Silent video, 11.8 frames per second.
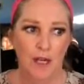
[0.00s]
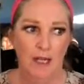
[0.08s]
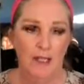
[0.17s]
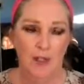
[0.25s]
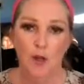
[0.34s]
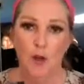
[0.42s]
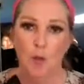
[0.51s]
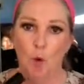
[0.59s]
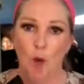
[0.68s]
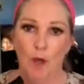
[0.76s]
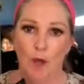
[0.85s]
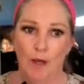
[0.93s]
it's a lot of
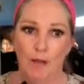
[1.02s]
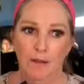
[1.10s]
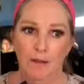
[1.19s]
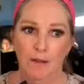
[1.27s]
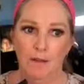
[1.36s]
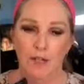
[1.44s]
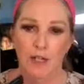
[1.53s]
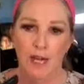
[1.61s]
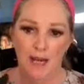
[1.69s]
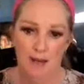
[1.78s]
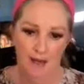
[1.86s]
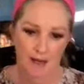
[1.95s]
work to
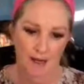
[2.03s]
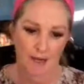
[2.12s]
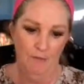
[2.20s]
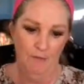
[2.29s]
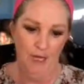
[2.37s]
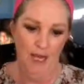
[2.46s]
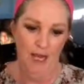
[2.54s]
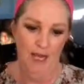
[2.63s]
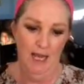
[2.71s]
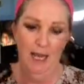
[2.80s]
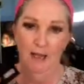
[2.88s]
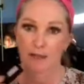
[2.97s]
get enough of a
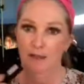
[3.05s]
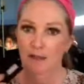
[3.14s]
colour